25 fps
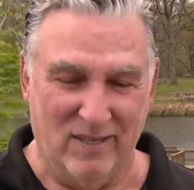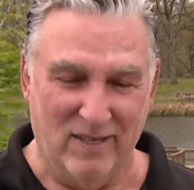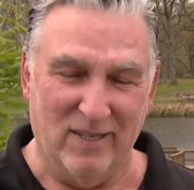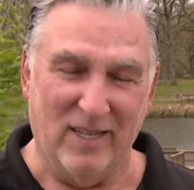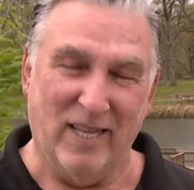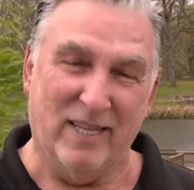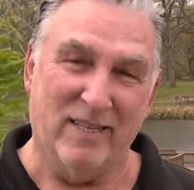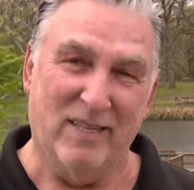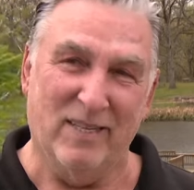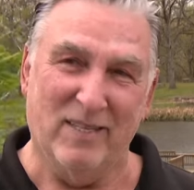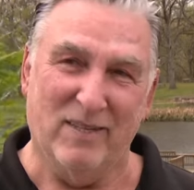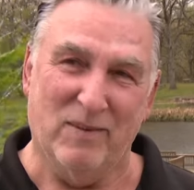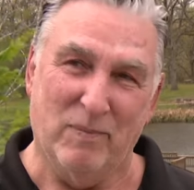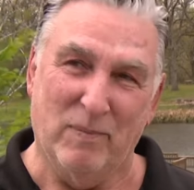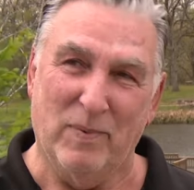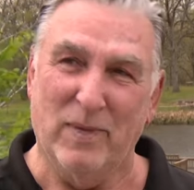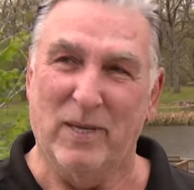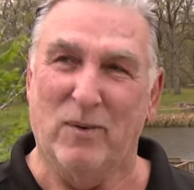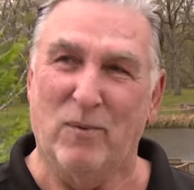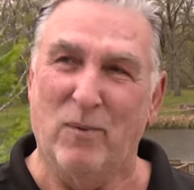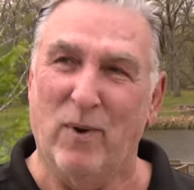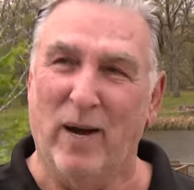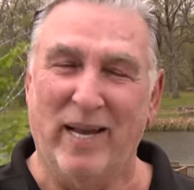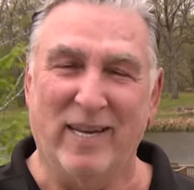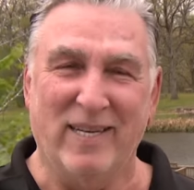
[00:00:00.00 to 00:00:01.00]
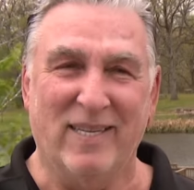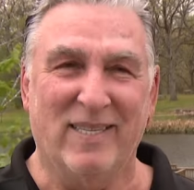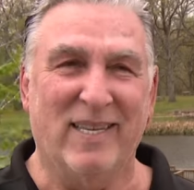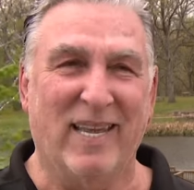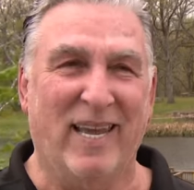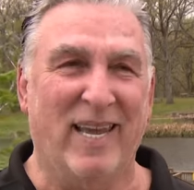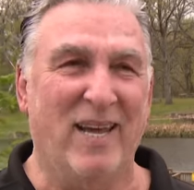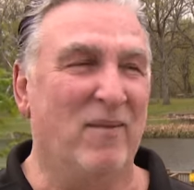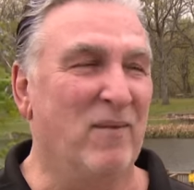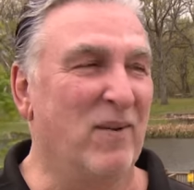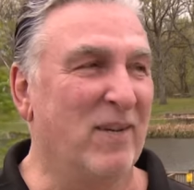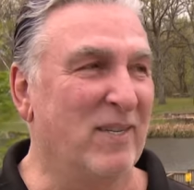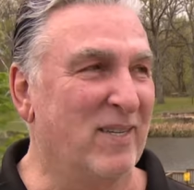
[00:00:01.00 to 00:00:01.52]
It's like this big white
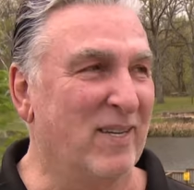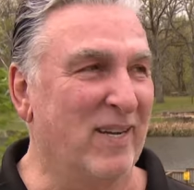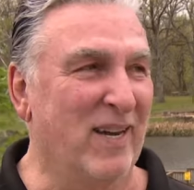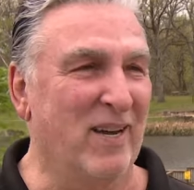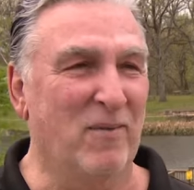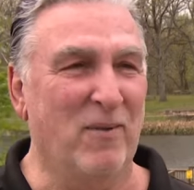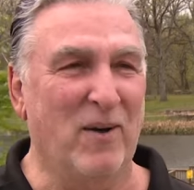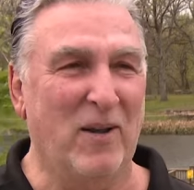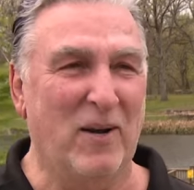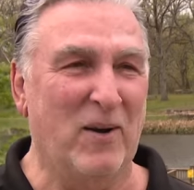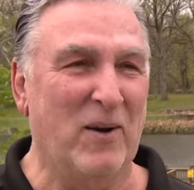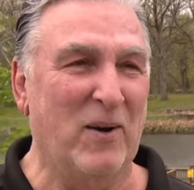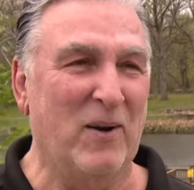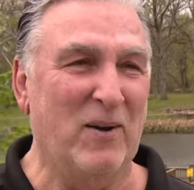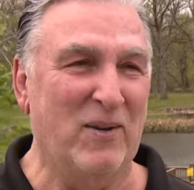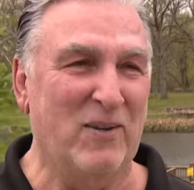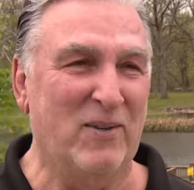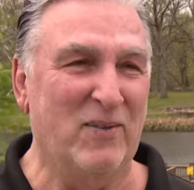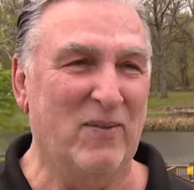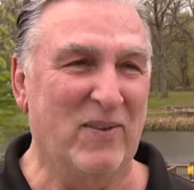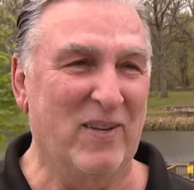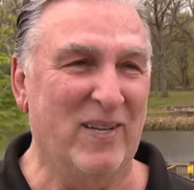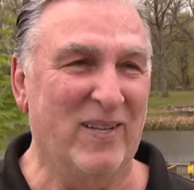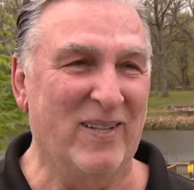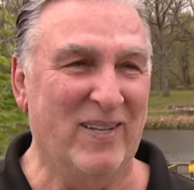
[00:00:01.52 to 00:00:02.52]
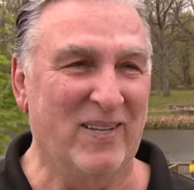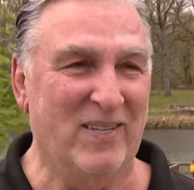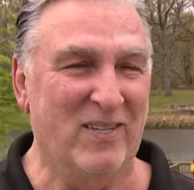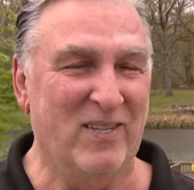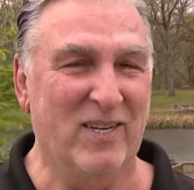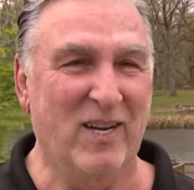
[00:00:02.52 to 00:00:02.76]
sandwich, and I want to hurt his feelings,